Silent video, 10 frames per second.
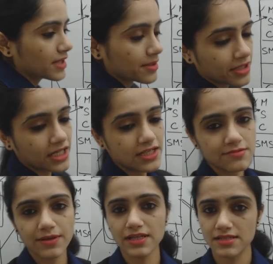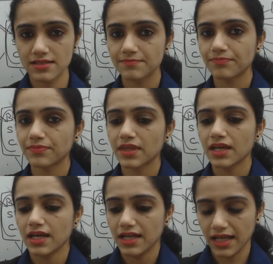Permanent means
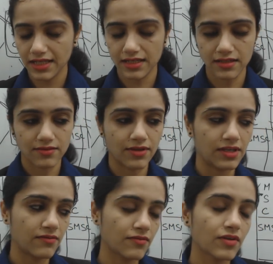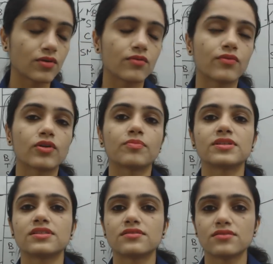like whenever we go for a
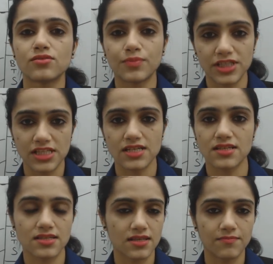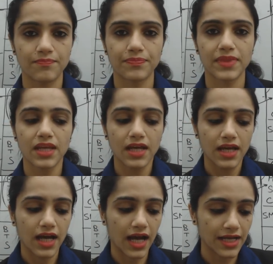to purchase a SIM,
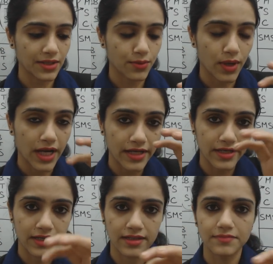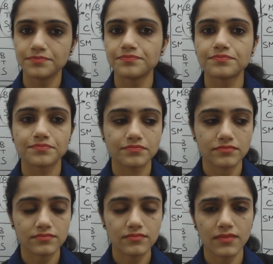I require a
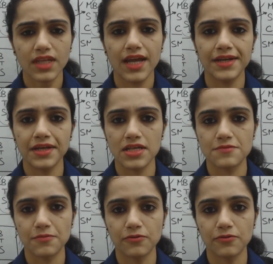address